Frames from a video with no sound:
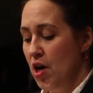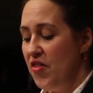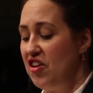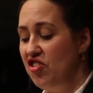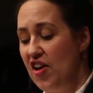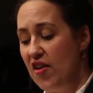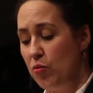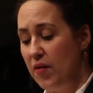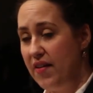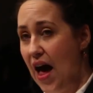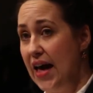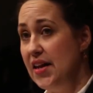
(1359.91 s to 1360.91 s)
that she has
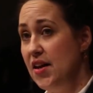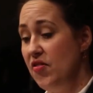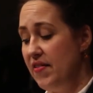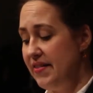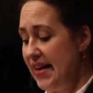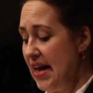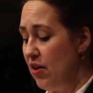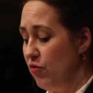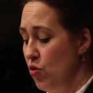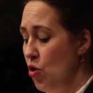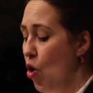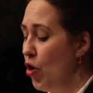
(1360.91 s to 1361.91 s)
resided in the state of
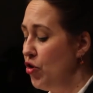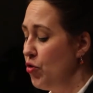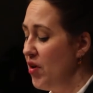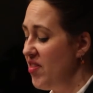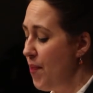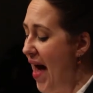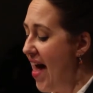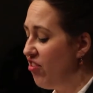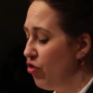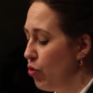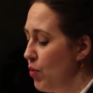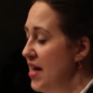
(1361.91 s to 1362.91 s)
New York during the
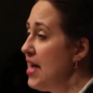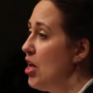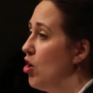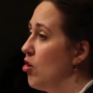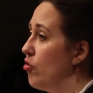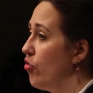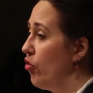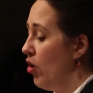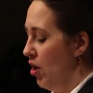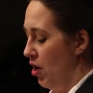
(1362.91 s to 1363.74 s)
past three years,